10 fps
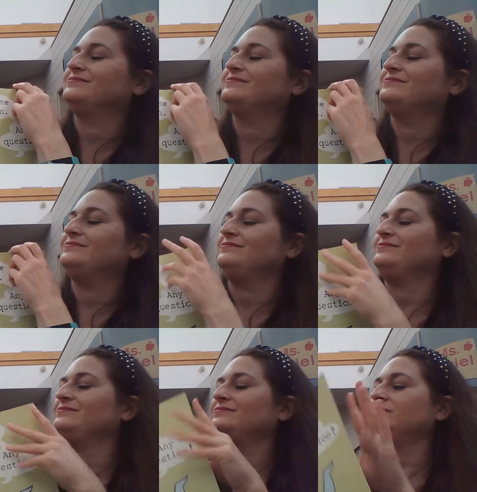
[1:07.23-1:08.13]

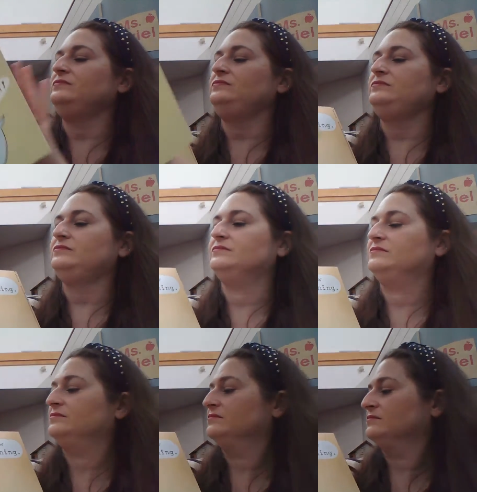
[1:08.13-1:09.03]

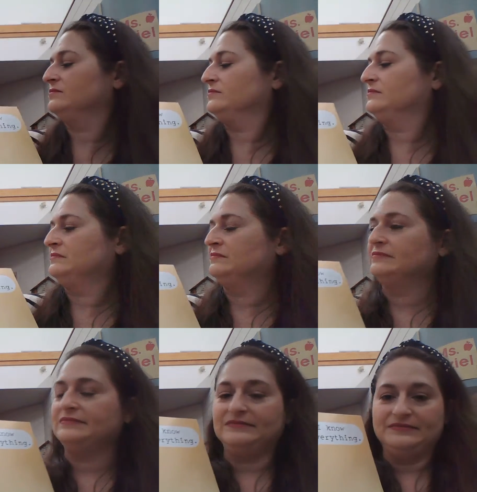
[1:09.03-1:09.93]

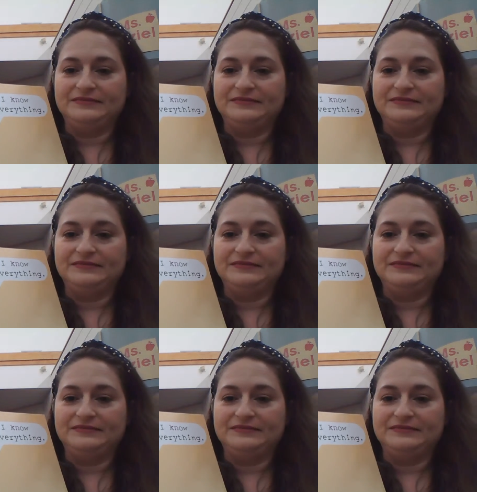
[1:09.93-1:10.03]
No one is speaking in this clip.